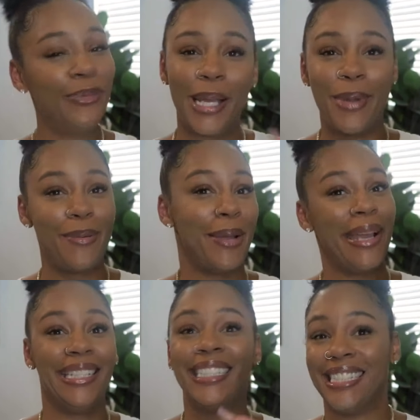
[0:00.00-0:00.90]

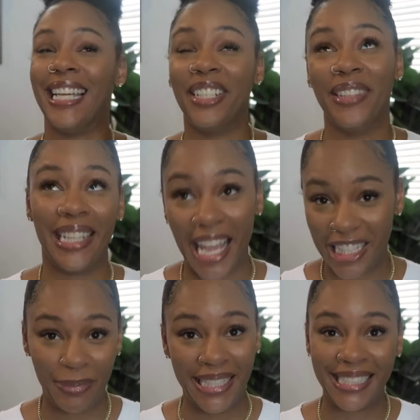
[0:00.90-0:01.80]
wait. This is not even the
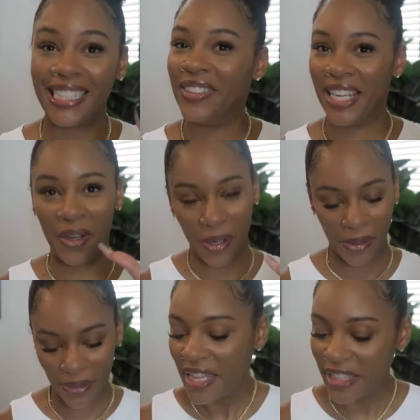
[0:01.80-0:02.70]
last piece. Okay, hold
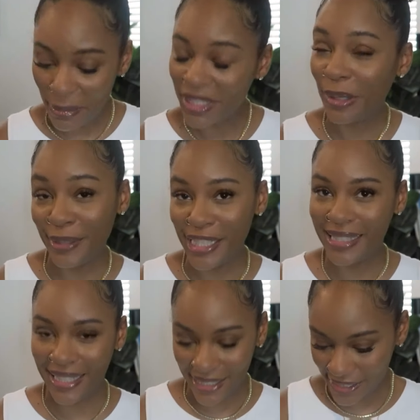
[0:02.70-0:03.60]
on. Let me show you
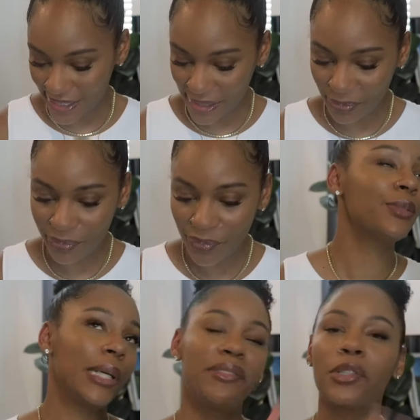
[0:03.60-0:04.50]
these leggings.
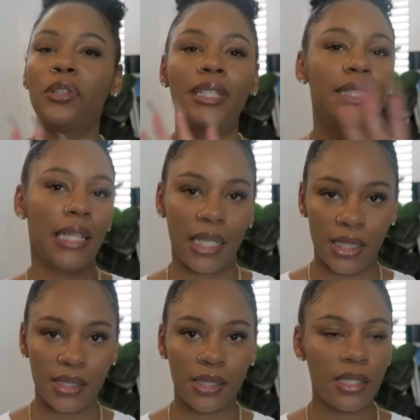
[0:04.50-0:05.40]
So every girl needs
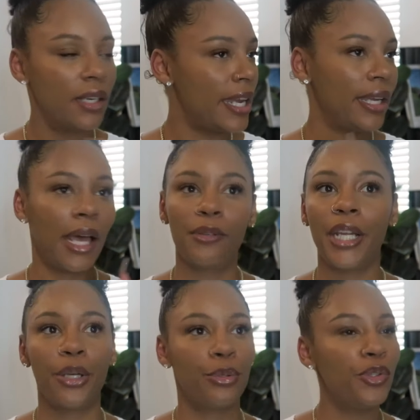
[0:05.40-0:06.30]
leggings. Okay, I
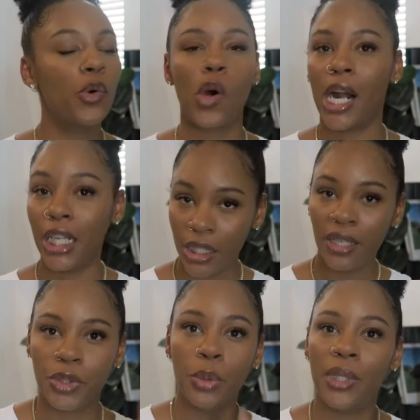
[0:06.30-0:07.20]
don't care who you are.
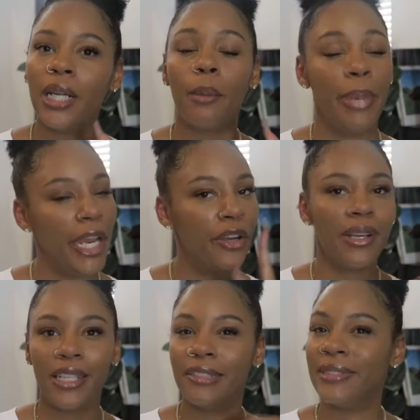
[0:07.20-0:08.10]
You need a
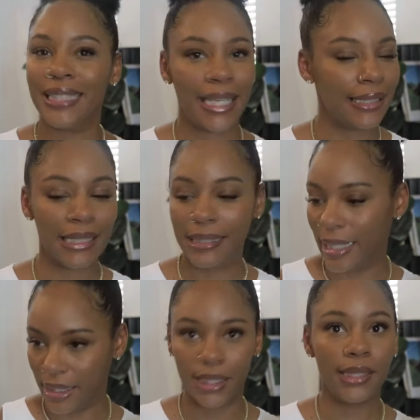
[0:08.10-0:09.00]
pair of nice
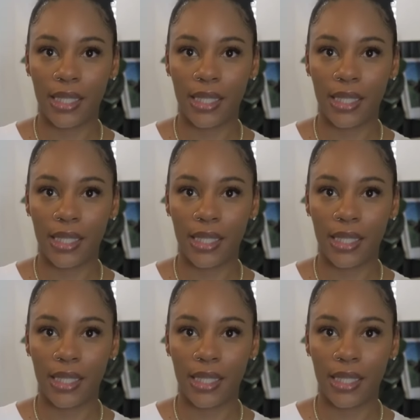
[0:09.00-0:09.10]
leggings,